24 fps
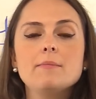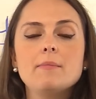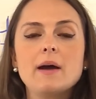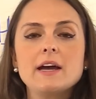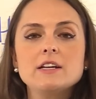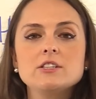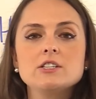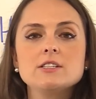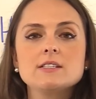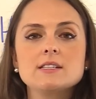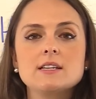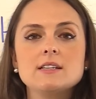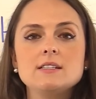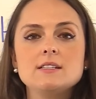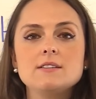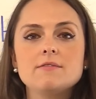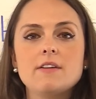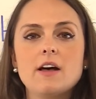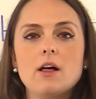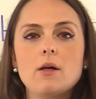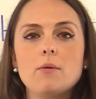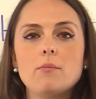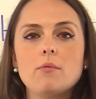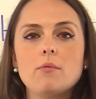patients can
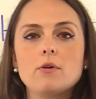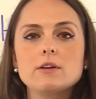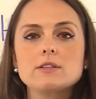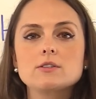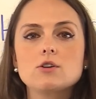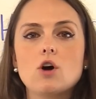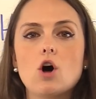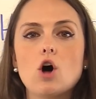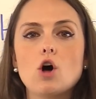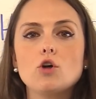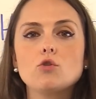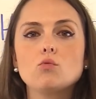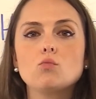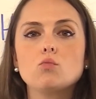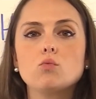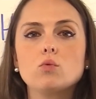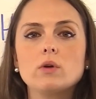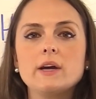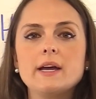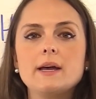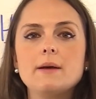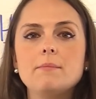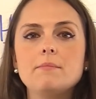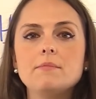develop what's called
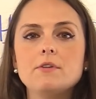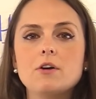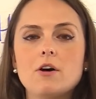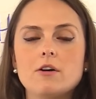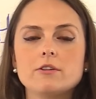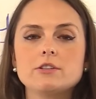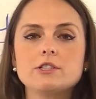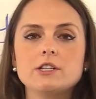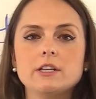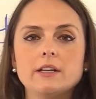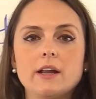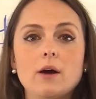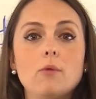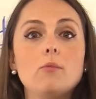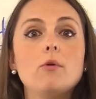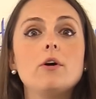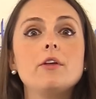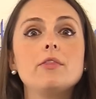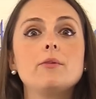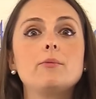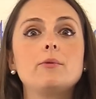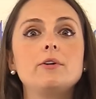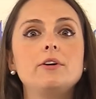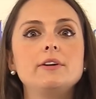rib notching. Now,
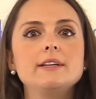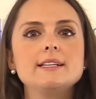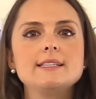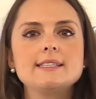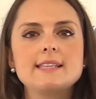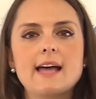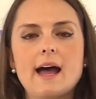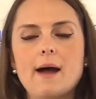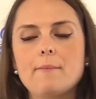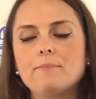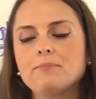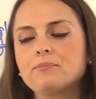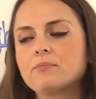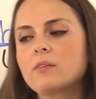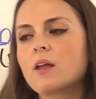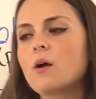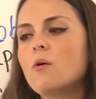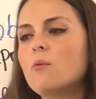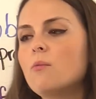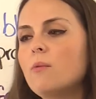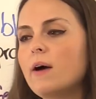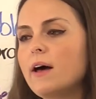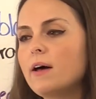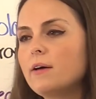what in the world is that?
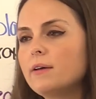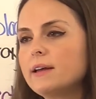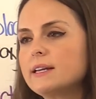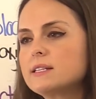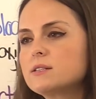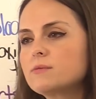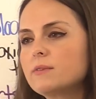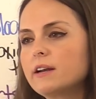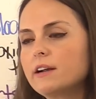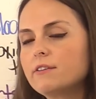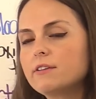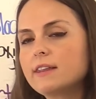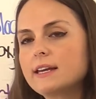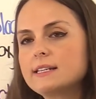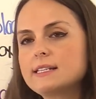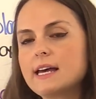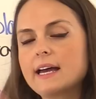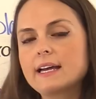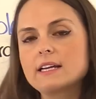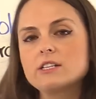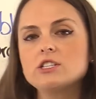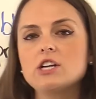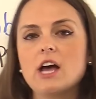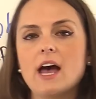Well, it's whenever they
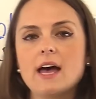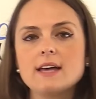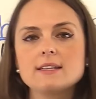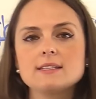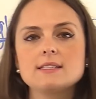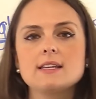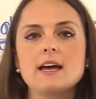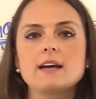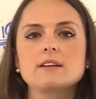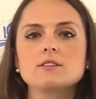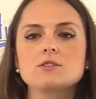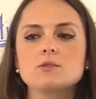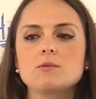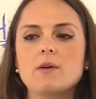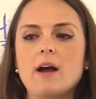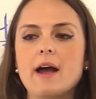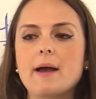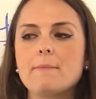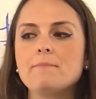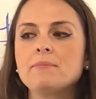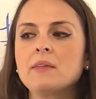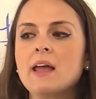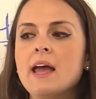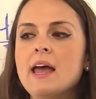take a chest
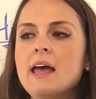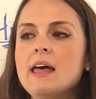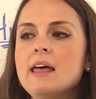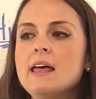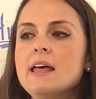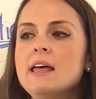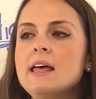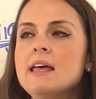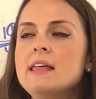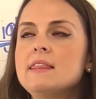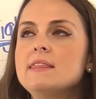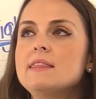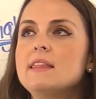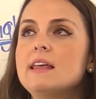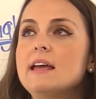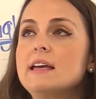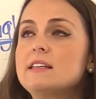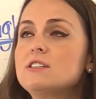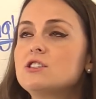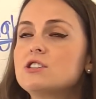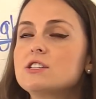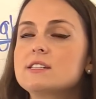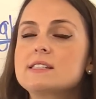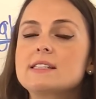x-ray,
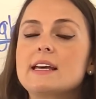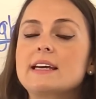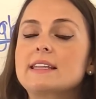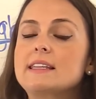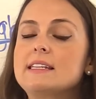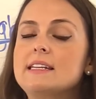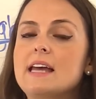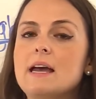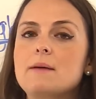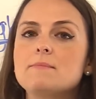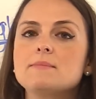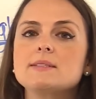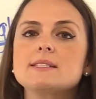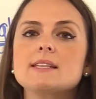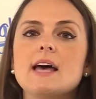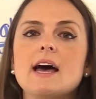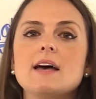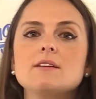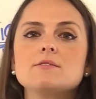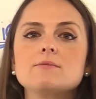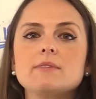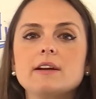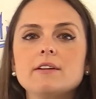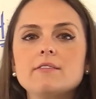it's just like the name
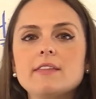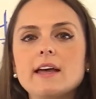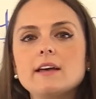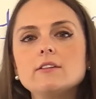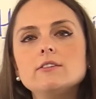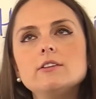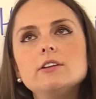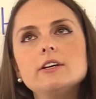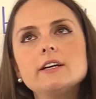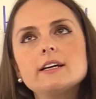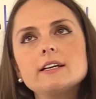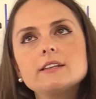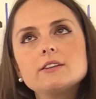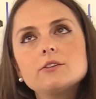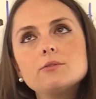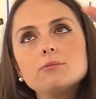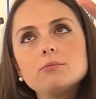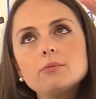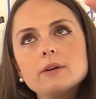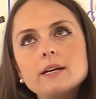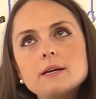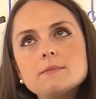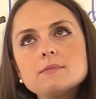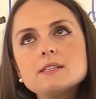says, whenever they look at the
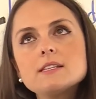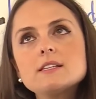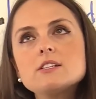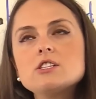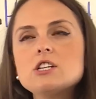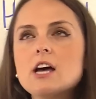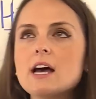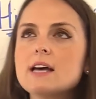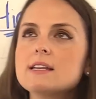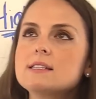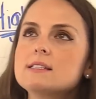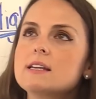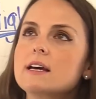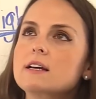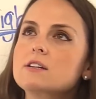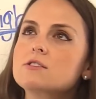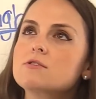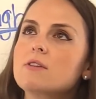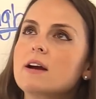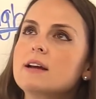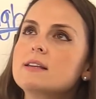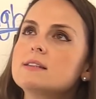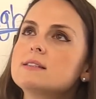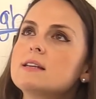ribs in the chest
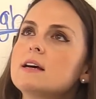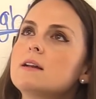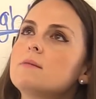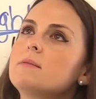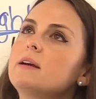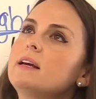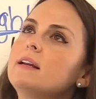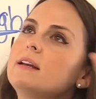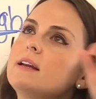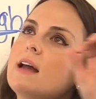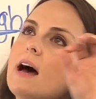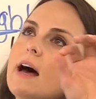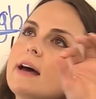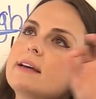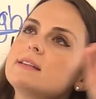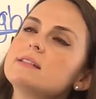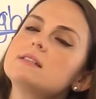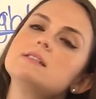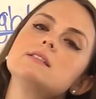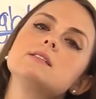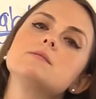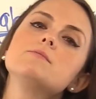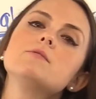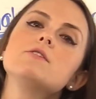x-ray, instead of being
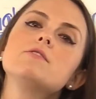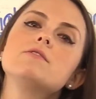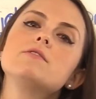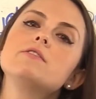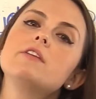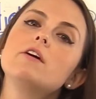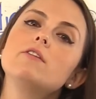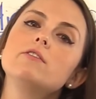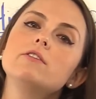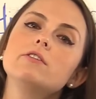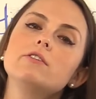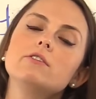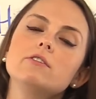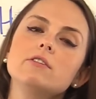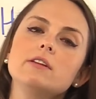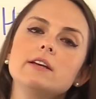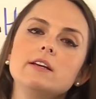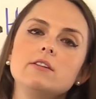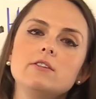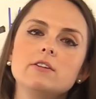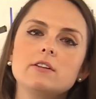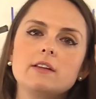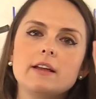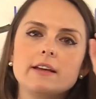nice and smooth, they'll
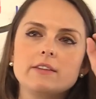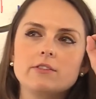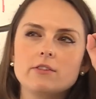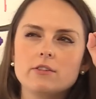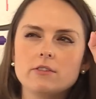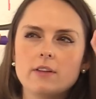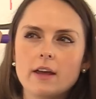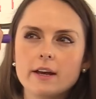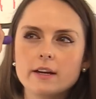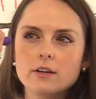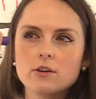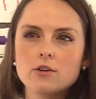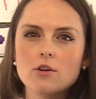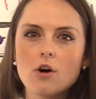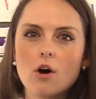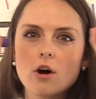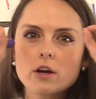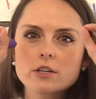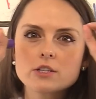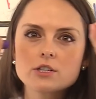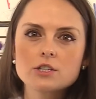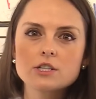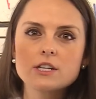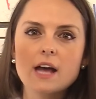literally look like they're like
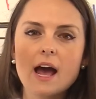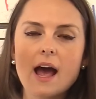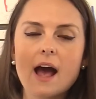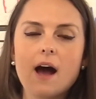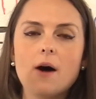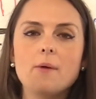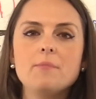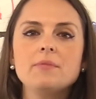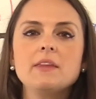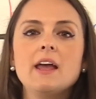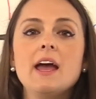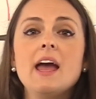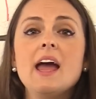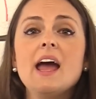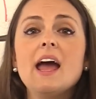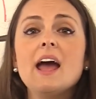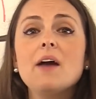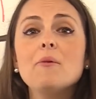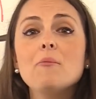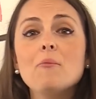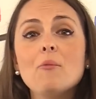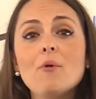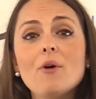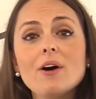notched out.
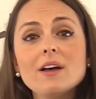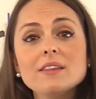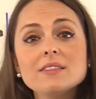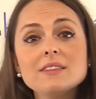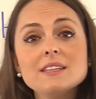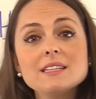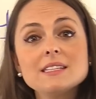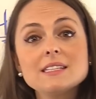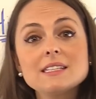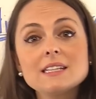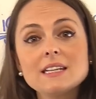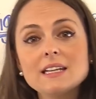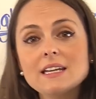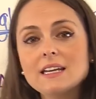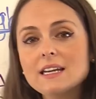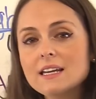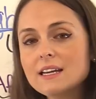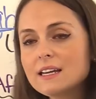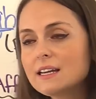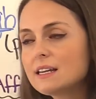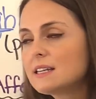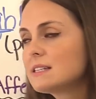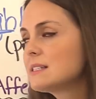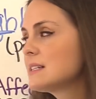And what this
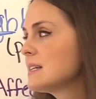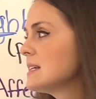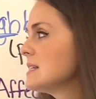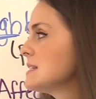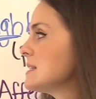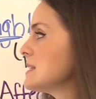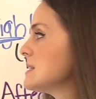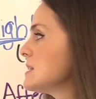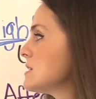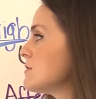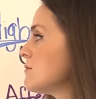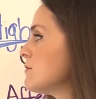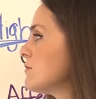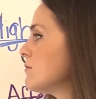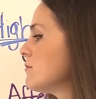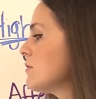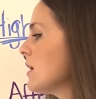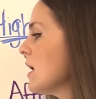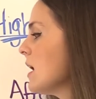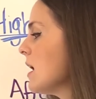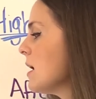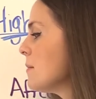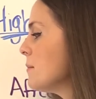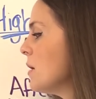is, is it's
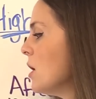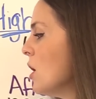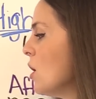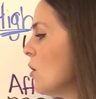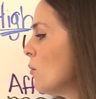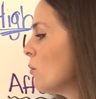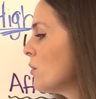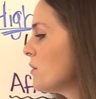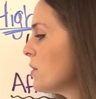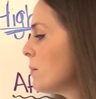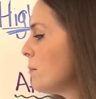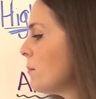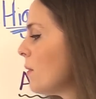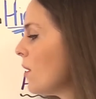from where the